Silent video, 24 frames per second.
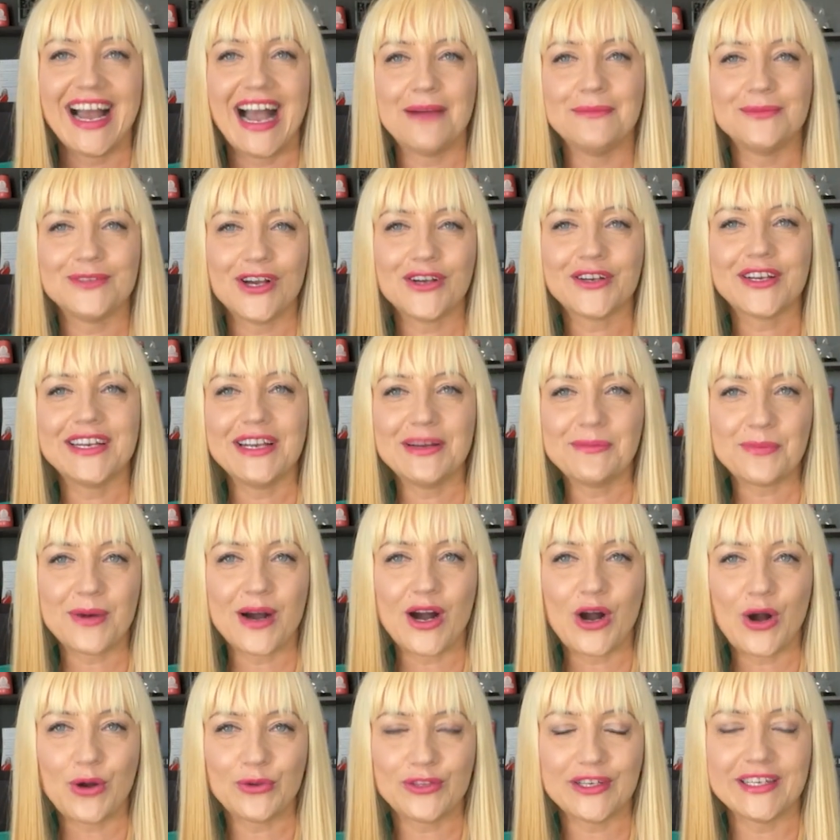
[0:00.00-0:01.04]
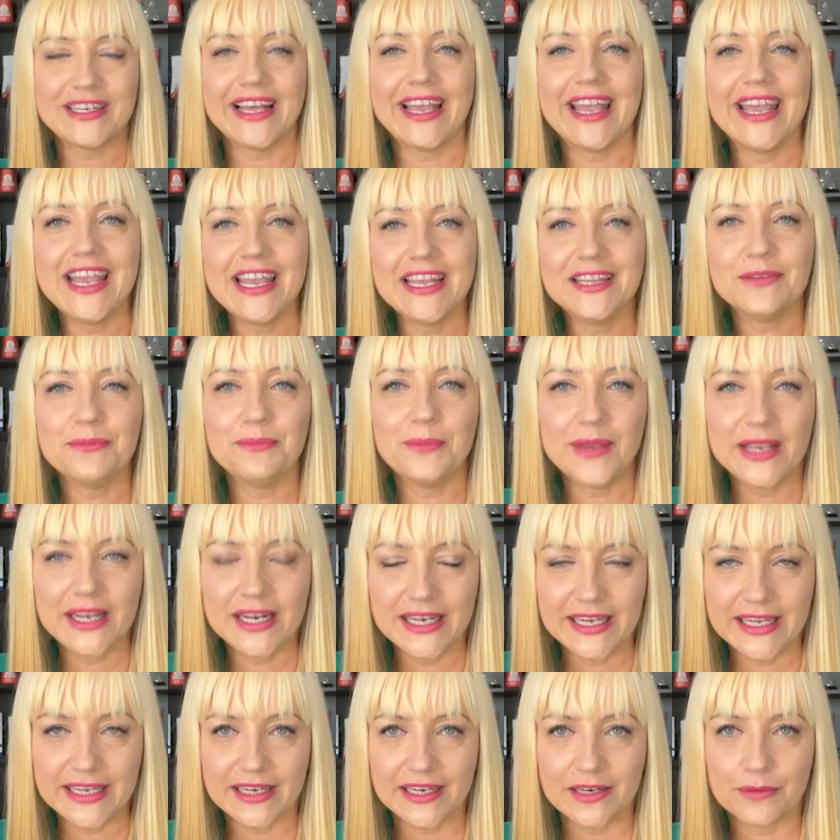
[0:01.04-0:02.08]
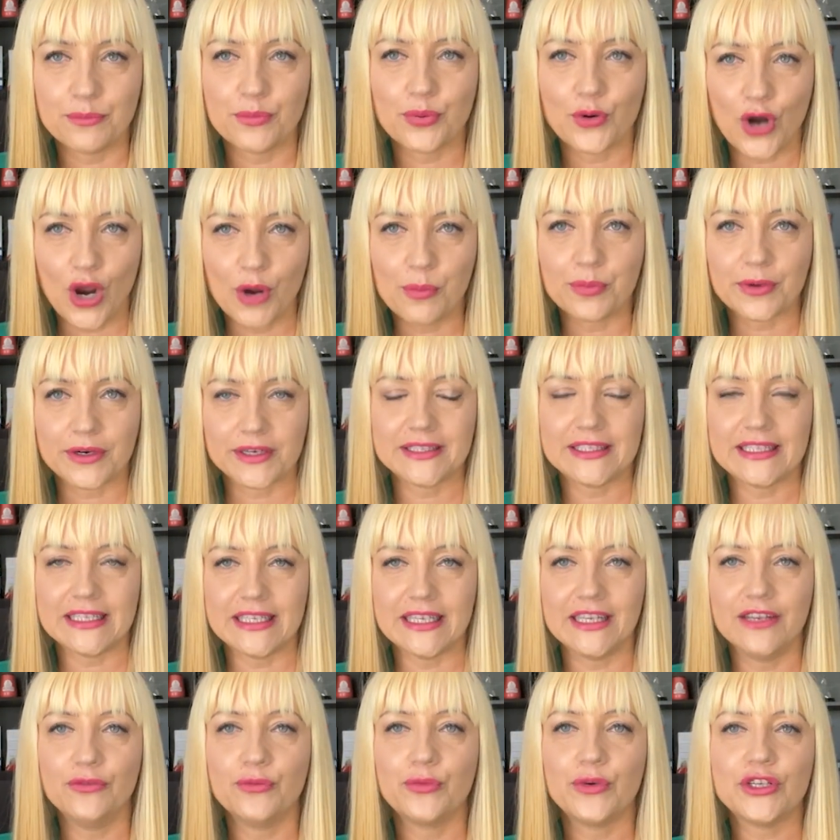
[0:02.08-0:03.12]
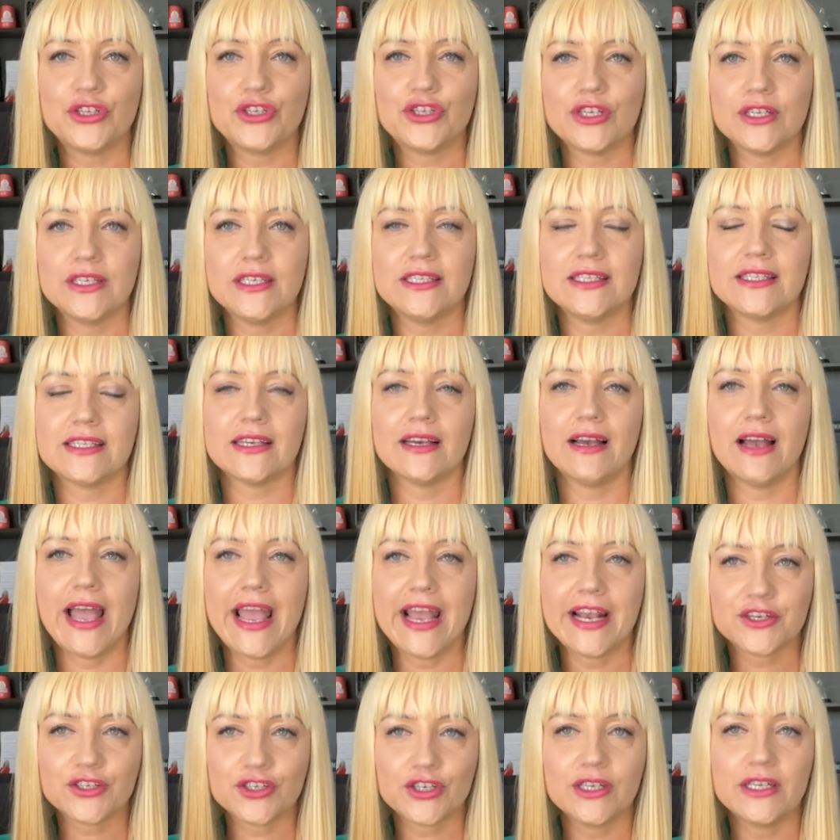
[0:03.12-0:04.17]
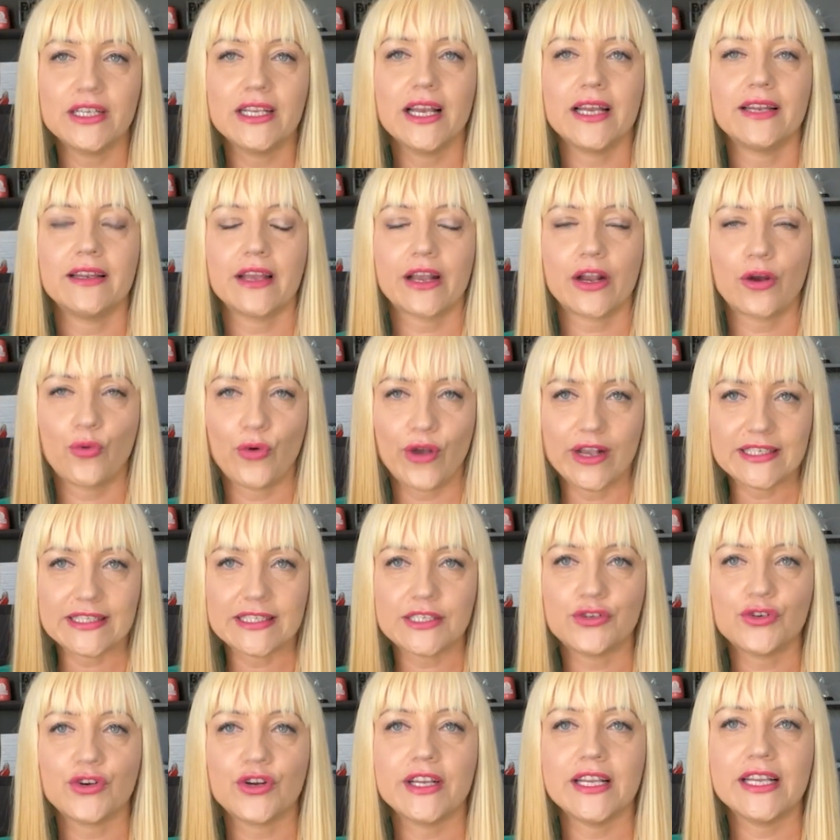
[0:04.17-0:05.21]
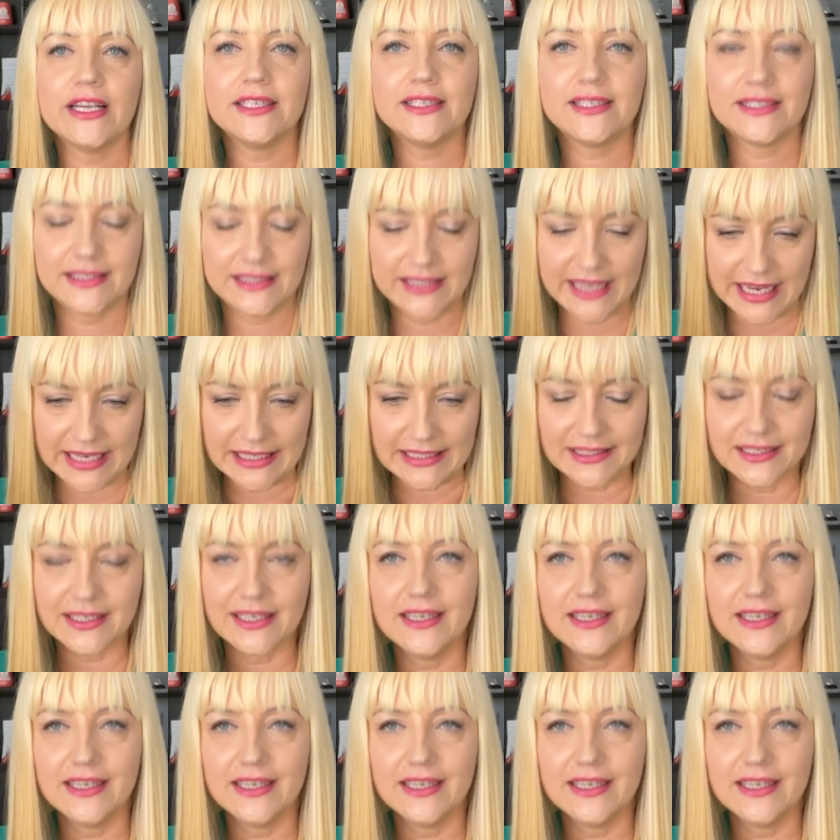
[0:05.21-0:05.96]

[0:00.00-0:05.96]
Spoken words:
I'm talking about an 8 million property, which is actually an equestrian estate.